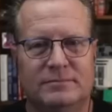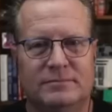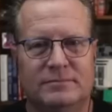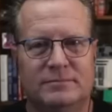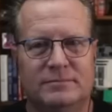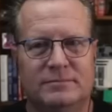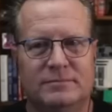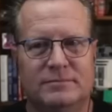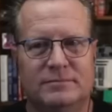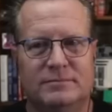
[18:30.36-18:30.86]

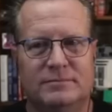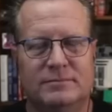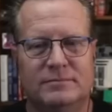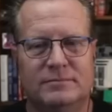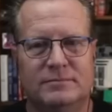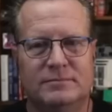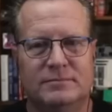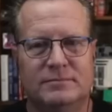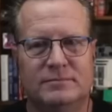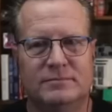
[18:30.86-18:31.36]

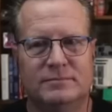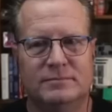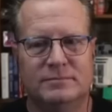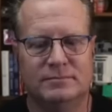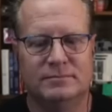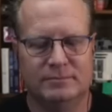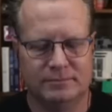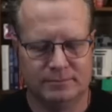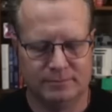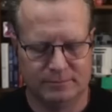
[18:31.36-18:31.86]

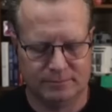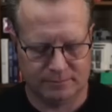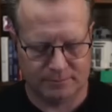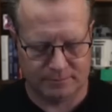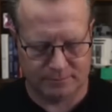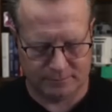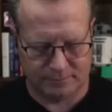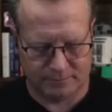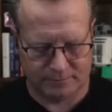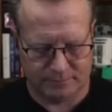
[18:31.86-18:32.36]

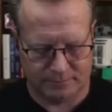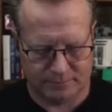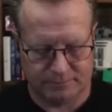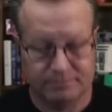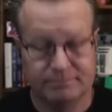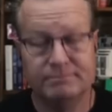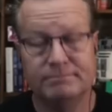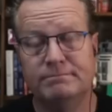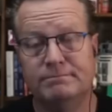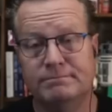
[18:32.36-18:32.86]

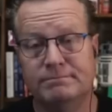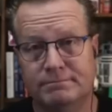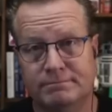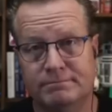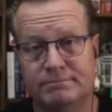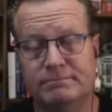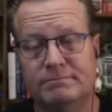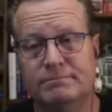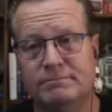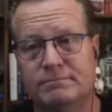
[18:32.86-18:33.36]

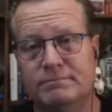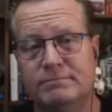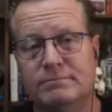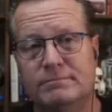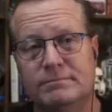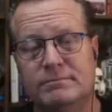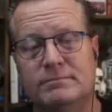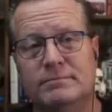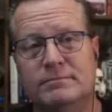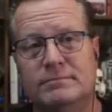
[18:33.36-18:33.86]

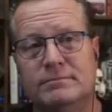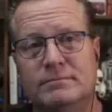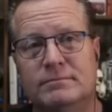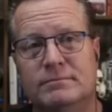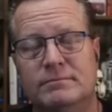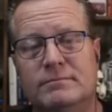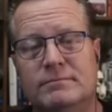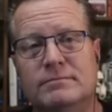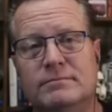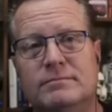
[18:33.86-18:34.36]

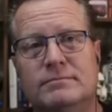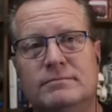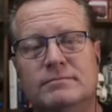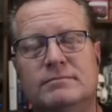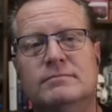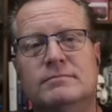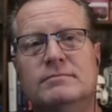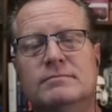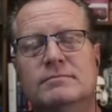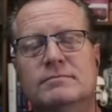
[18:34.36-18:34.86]

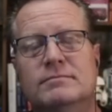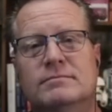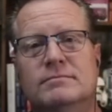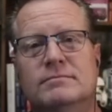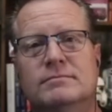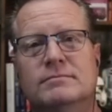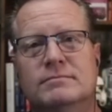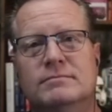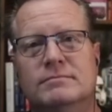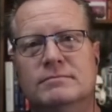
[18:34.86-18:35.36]

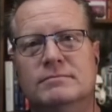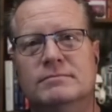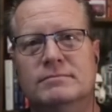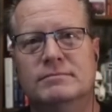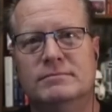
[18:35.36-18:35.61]
(not speaking)